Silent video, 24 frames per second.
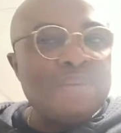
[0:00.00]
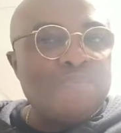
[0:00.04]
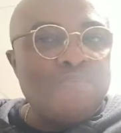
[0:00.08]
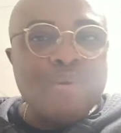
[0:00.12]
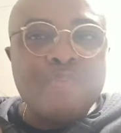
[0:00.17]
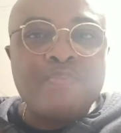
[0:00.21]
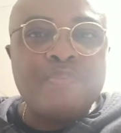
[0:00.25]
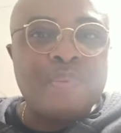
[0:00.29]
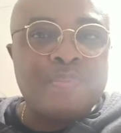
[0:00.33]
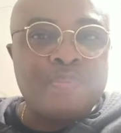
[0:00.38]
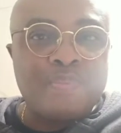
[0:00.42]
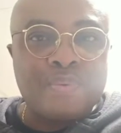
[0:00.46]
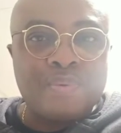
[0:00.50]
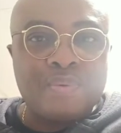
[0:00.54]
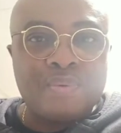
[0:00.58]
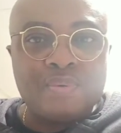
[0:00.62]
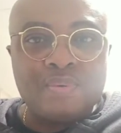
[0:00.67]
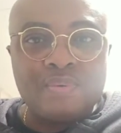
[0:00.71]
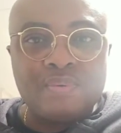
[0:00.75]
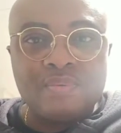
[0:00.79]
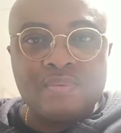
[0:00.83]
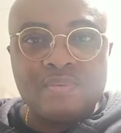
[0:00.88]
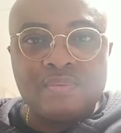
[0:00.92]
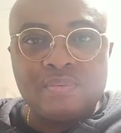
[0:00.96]
Igbo people,
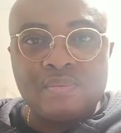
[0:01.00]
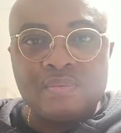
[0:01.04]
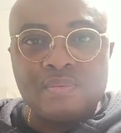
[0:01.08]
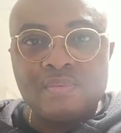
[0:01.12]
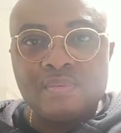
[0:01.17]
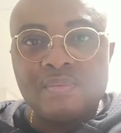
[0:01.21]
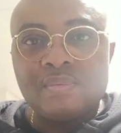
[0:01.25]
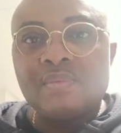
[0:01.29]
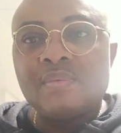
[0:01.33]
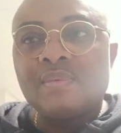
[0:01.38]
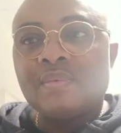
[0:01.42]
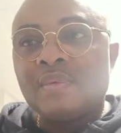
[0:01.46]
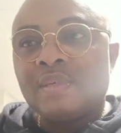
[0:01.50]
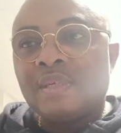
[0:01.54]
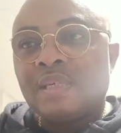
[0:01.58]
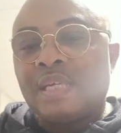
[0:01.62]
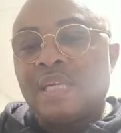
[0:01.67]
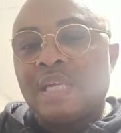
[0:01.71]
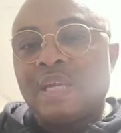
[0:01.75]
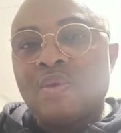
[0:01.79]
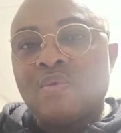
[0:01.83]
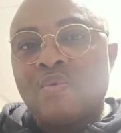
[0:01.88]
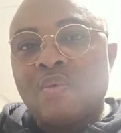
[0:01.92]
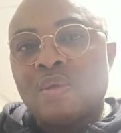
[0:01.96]

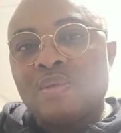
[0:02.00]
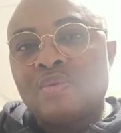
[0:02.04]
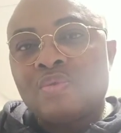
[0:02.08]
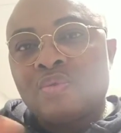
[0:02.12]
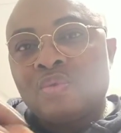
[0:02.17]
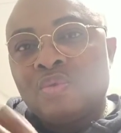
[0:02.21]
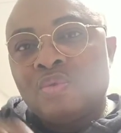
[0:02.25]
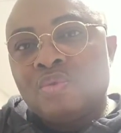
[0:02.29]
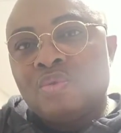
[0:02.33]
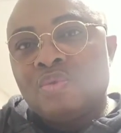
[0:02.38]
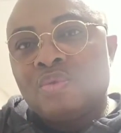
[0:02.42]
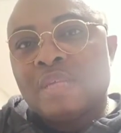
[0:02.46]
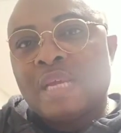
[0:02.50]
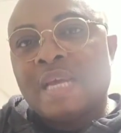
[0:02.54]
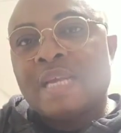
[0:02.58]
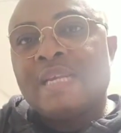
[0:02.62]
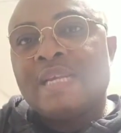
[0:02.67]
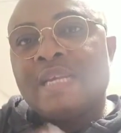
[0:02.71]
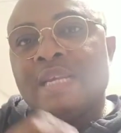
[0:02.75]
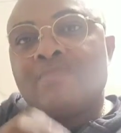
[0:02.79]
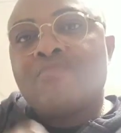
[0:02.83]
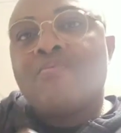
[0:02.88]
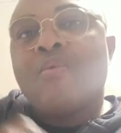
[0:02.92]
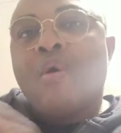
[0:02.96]
they want to use an
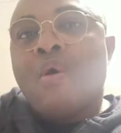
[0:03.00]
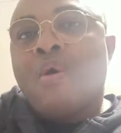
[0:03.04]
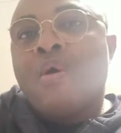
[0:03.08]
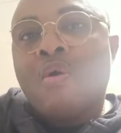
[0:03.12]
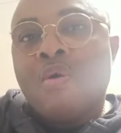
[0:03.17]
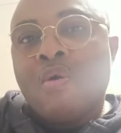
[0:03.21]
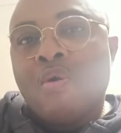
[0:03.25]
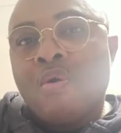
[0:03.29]
Igbo